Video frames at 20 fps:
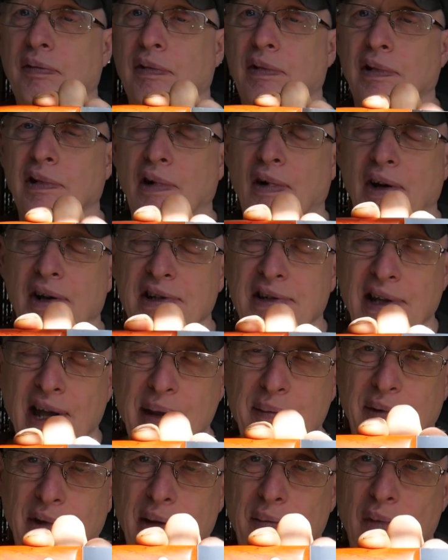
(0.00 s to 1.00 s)
the guy's
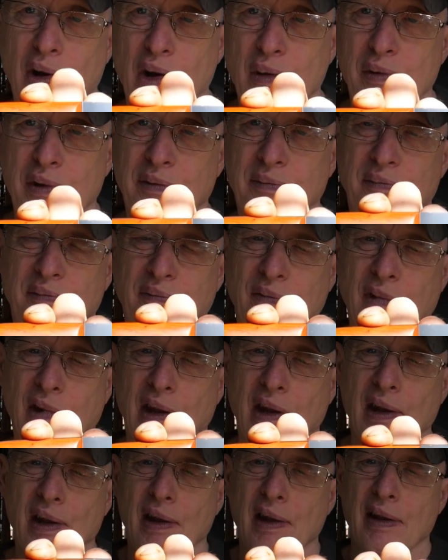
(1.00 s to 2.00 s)
name at the moment
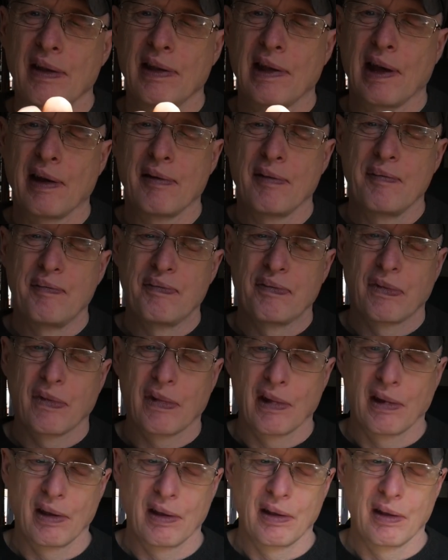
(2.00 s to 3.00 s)
now
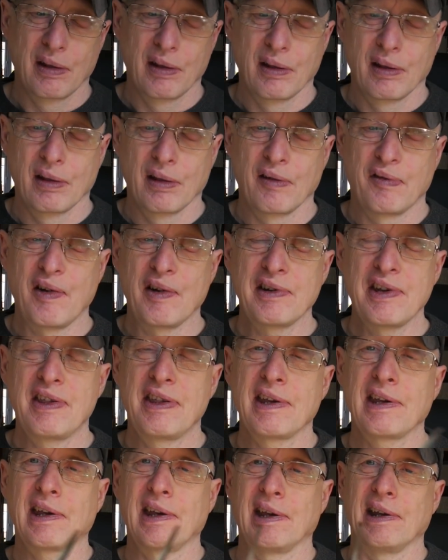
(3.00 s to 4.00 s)
the funny
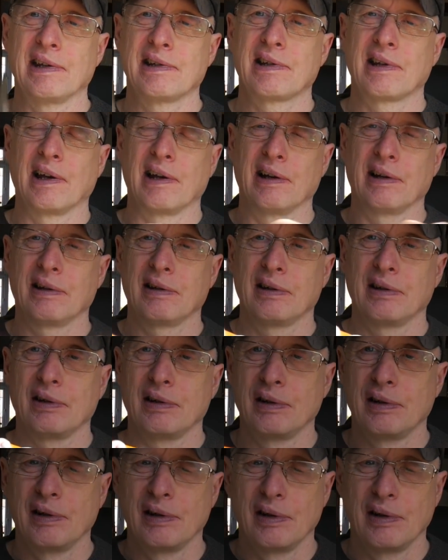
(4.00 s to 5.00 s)
thing is that
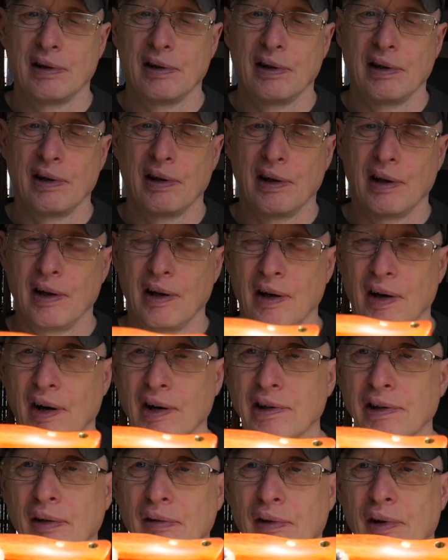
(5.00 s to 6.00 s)

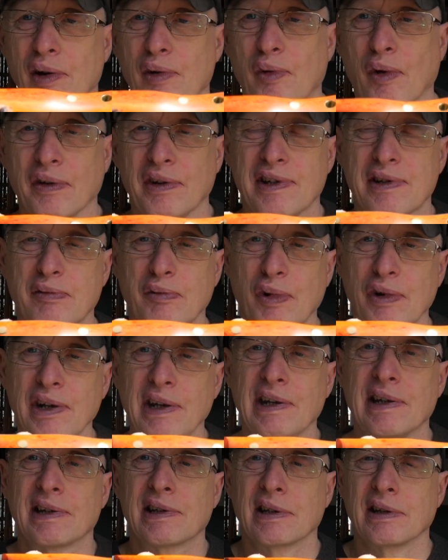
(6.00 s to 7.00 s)
I don't know what this wood
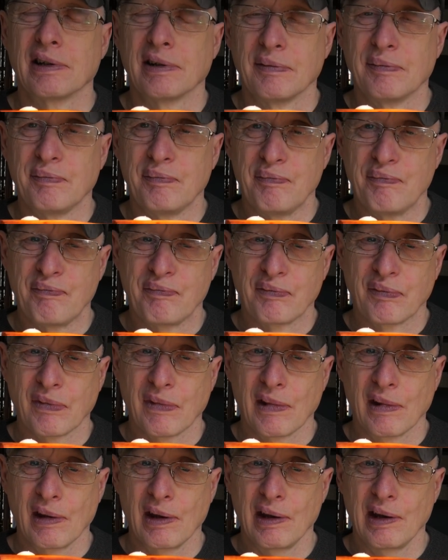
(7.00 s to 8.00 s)
is.
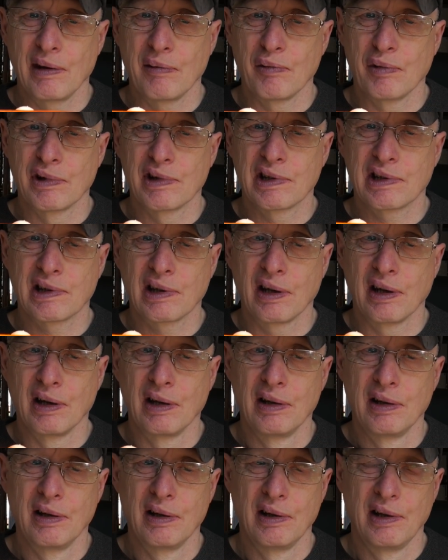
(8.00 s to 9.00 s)
It was uh,
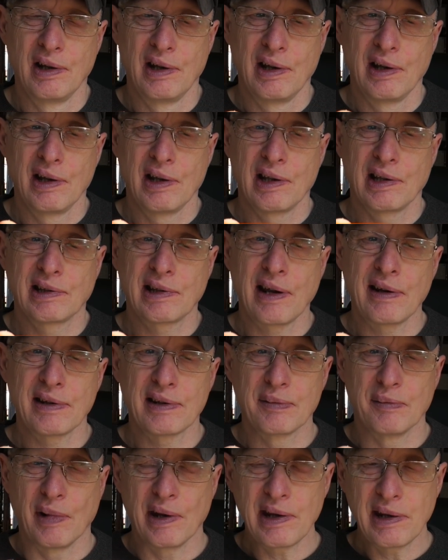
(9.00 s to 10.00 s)
sent
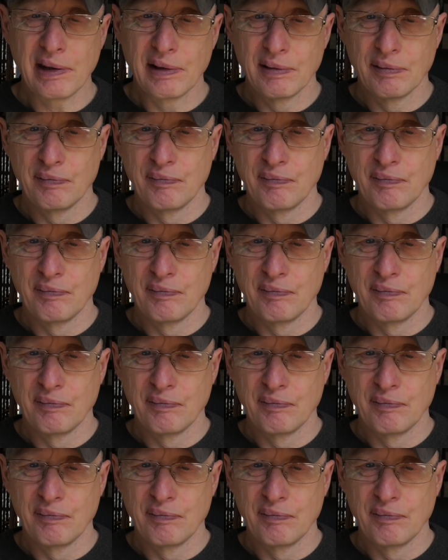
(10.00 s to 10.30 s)
to me